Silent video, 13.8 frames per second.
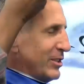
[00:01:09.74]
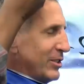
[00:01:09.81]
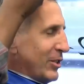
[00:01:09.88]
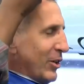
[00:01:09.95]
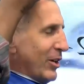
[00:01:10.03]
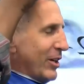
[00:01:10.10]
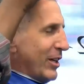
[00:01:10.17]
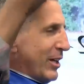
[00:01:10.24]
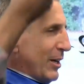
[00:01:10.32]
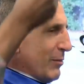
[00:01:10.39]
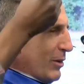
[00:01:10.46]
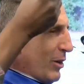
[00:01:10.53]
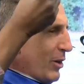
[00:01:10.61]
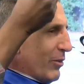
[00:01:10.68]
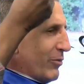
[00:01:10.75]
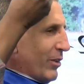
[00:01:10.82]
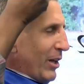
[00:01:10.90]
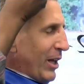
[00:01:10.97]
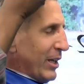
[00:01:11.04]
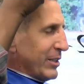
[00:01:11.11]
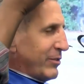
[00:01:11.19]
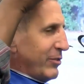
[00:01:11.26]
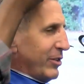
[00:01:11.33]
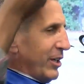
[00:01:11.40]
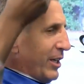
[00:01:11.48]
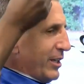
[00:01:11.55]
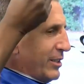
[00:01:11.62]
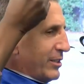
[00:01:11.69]
in November of
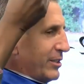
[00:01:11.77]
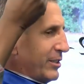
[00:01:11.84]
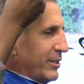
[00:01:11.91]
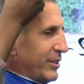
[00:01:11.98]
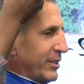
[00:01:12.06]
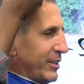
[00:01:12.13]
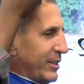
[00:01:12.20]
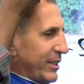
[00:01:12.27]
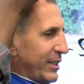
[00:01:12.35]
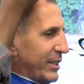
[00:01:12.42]
2021 and